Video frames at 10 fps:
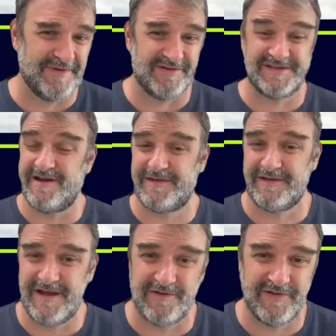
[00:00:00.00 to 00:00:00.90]
but there's
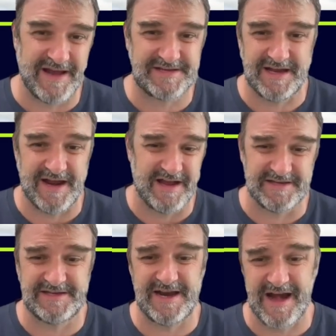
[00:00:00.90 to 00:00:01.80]
nothing there in Lake City. It's
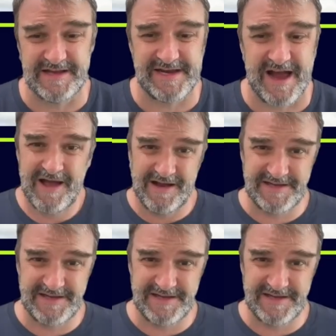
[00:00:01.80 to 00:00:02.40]
a tiny town.